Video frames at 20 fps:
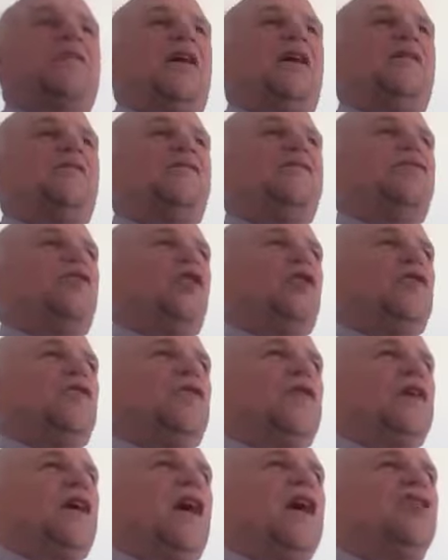of
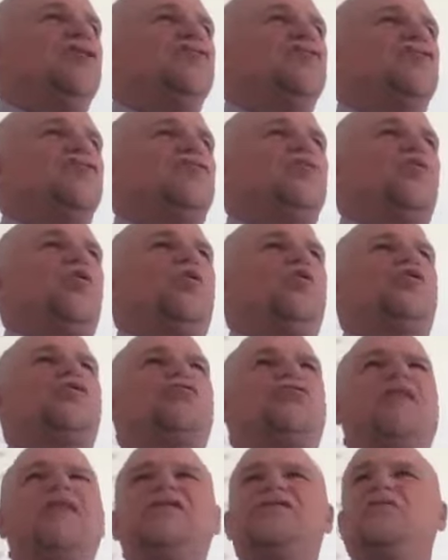certification or
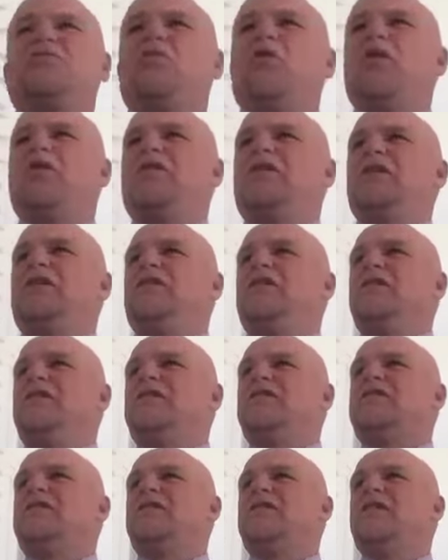
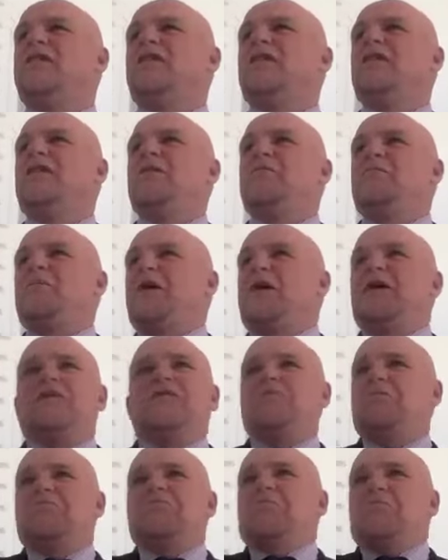trustworthiness,
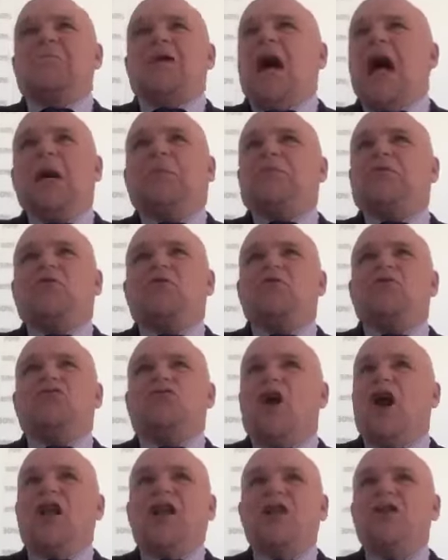but absolute
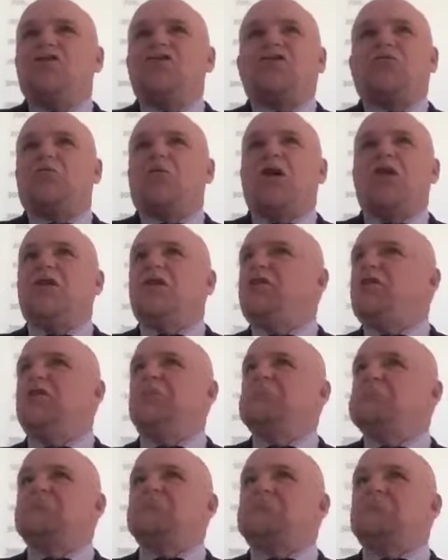knowledge of quality?
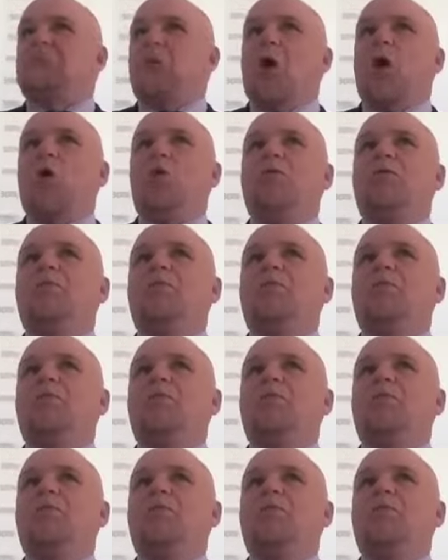No.